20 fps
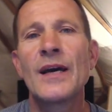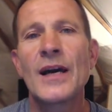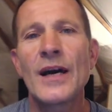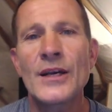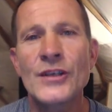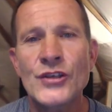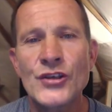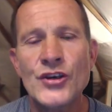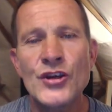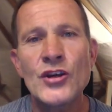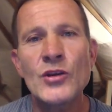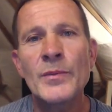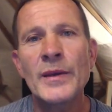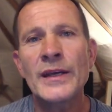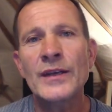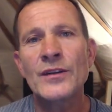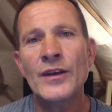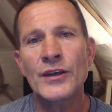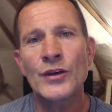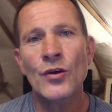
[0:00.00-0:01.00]

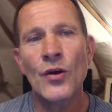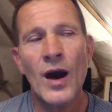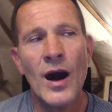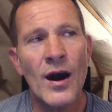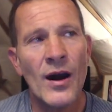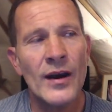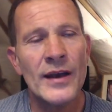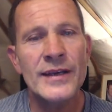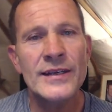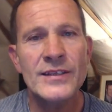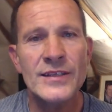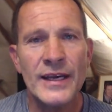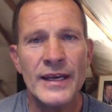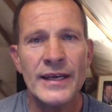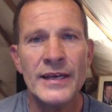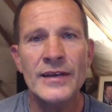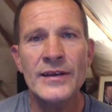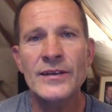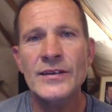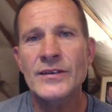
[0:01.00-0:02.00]
assuming that your eyes,
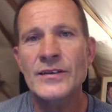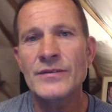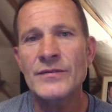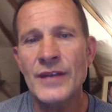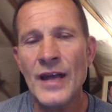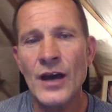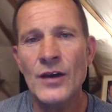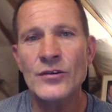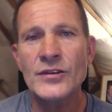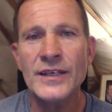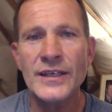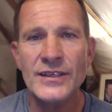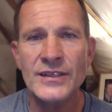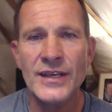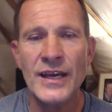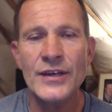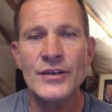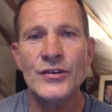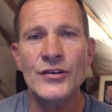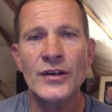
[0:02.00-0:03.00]
ears, nose,
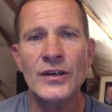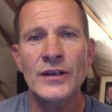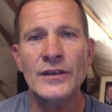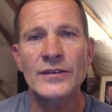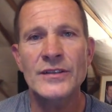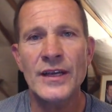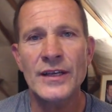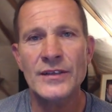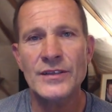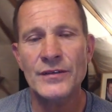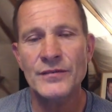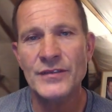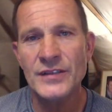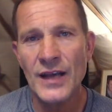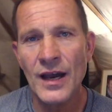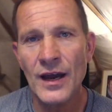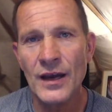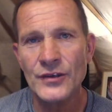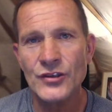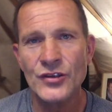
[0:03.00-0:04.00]
etc., sense of
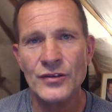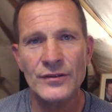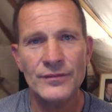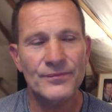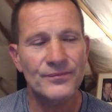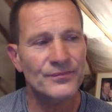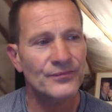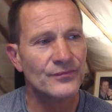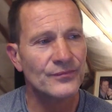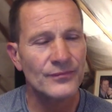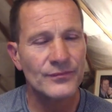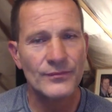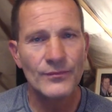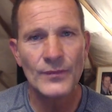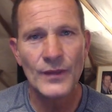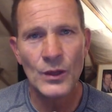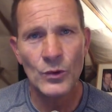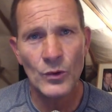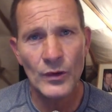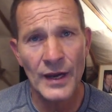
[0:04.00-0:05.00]
touch and
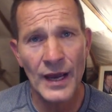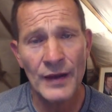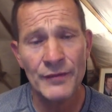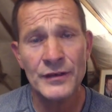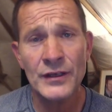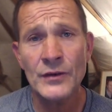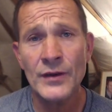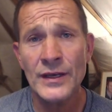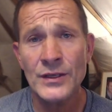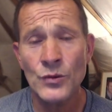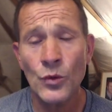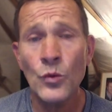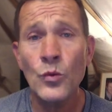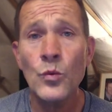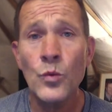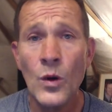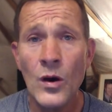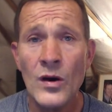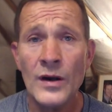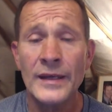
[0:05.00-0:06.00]
what have you, is all
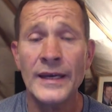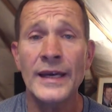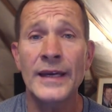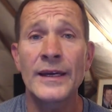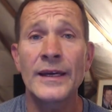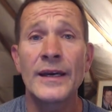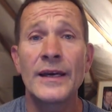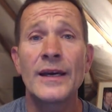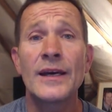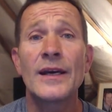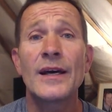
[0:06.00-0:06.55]
working